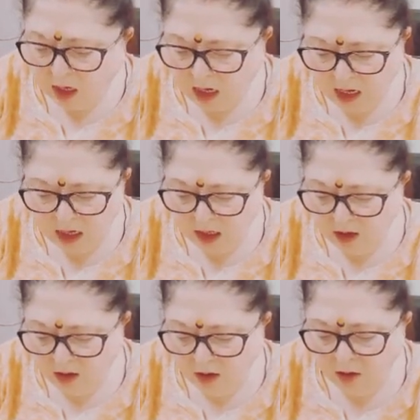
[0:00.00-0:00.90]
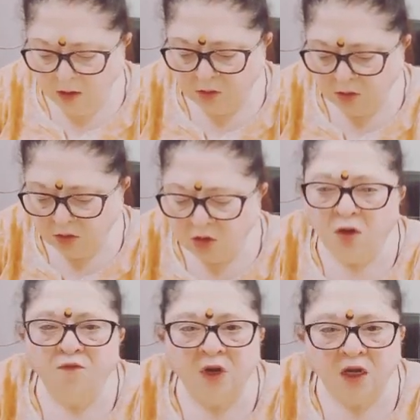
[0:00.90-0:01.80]
and
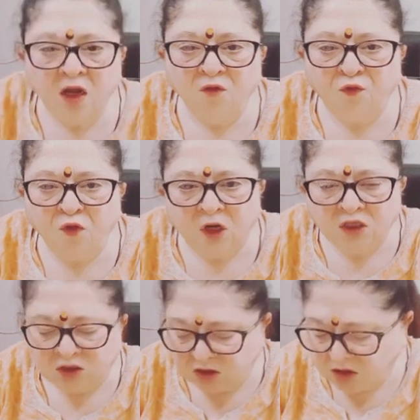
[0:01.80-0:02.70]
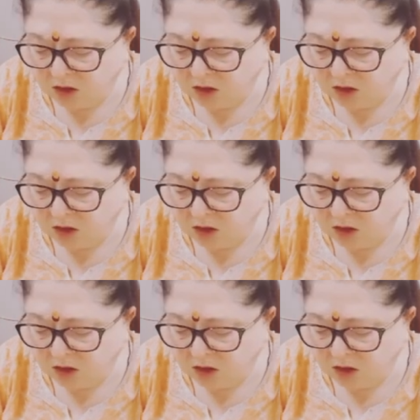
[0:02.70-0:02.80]
the very first